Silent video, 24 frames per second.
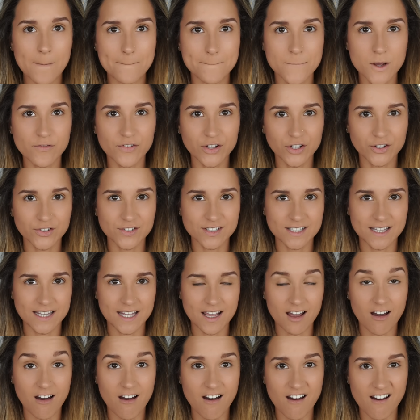Moving on to
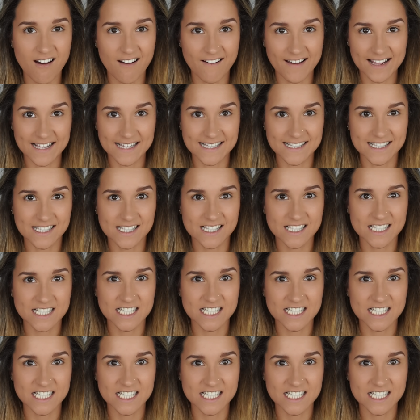the eyes.